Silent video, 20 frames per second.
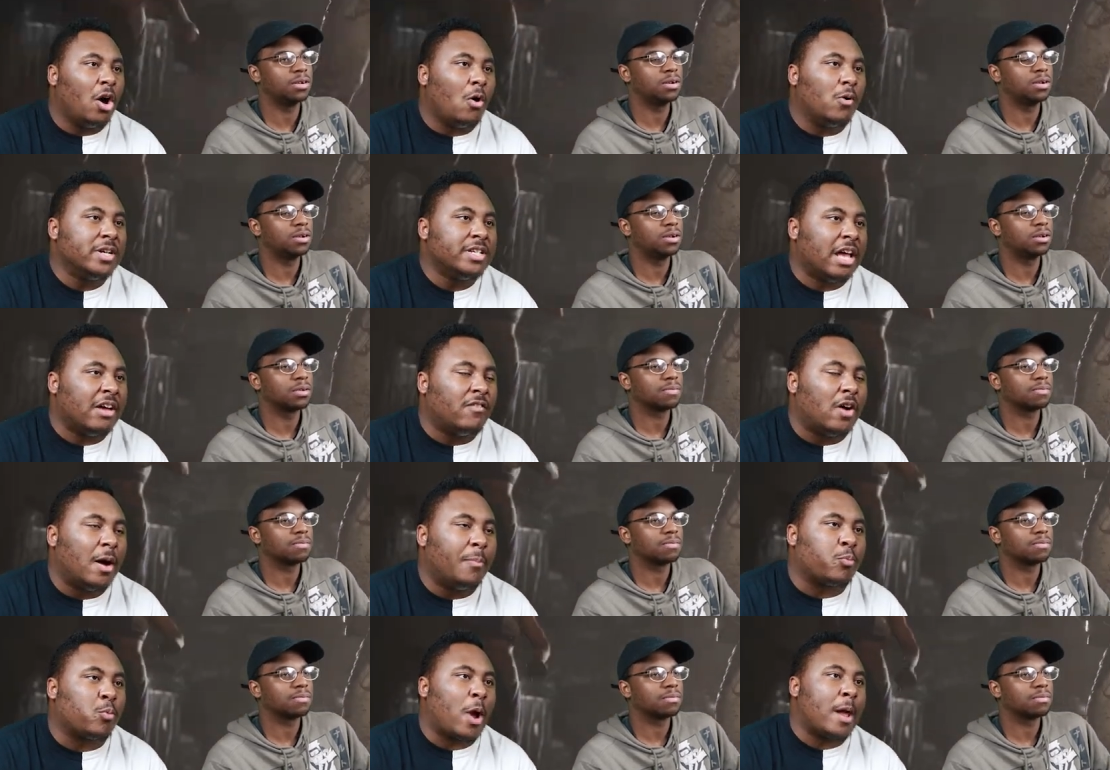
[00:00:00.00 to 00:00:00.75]
Speaker 1: always
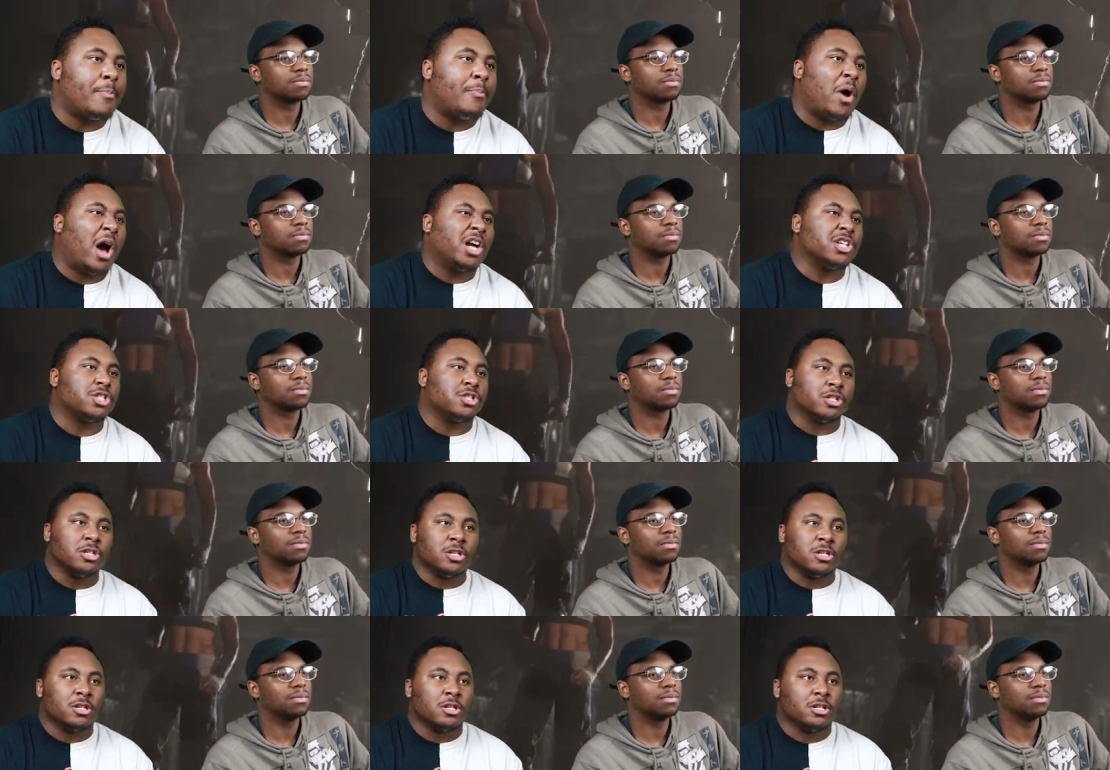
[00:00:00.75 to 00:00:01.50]
have upright
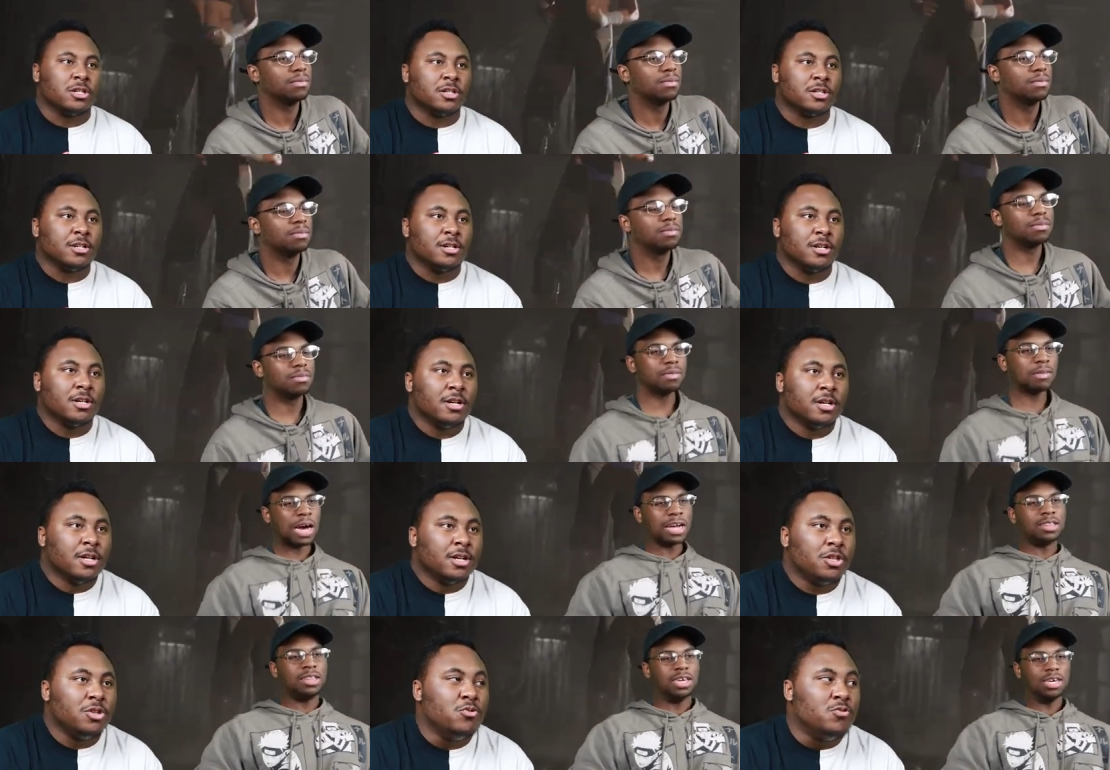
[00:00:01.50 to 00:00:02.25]
posture?
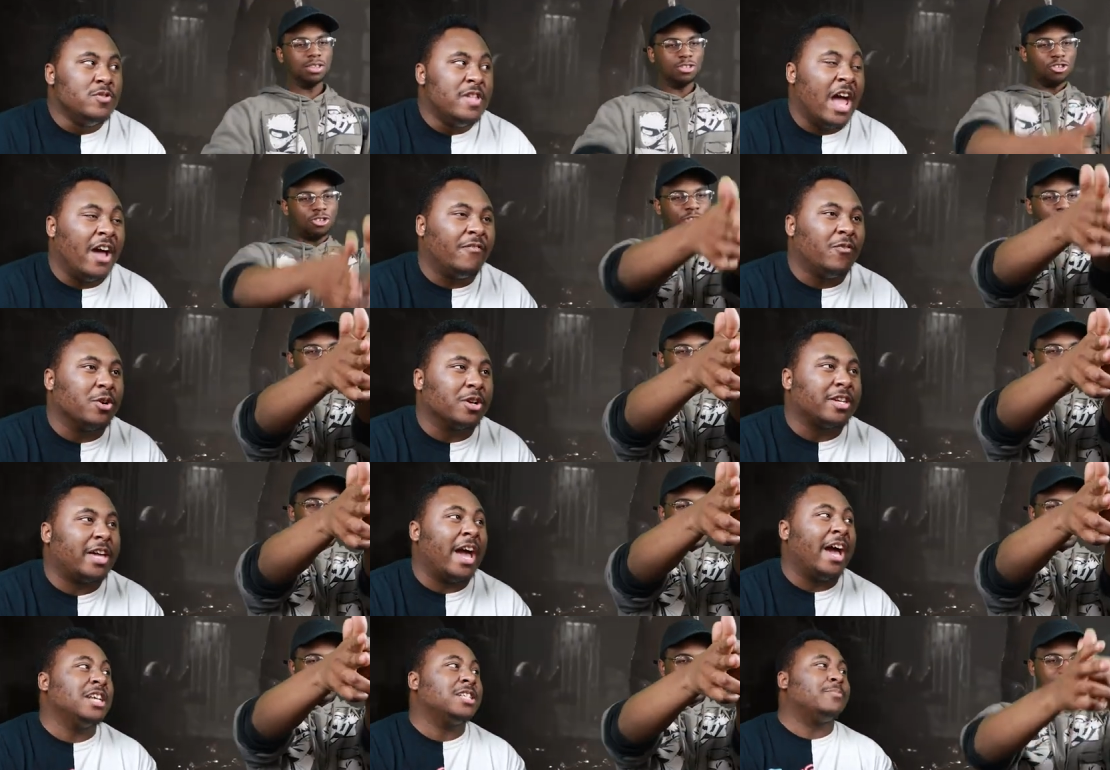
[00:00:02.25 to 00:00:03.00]
Like you
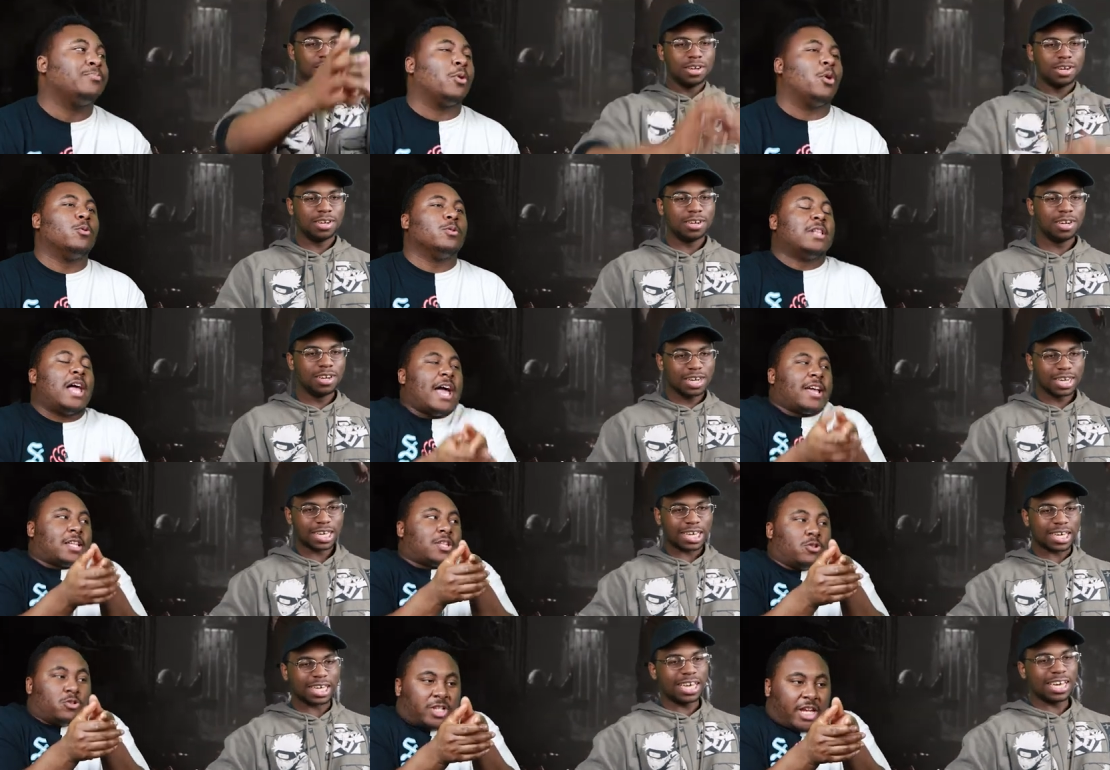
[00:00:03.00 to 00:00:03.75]
never shooting. catch bro
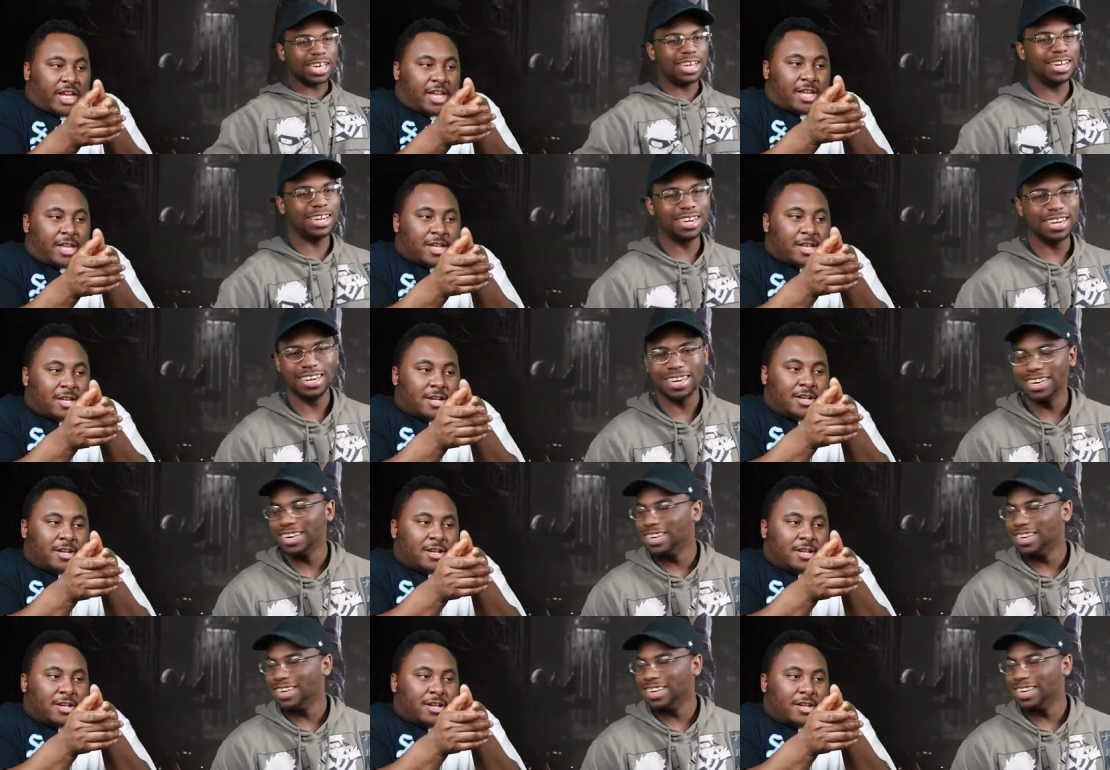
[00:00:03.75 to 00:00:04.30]
lack no dude.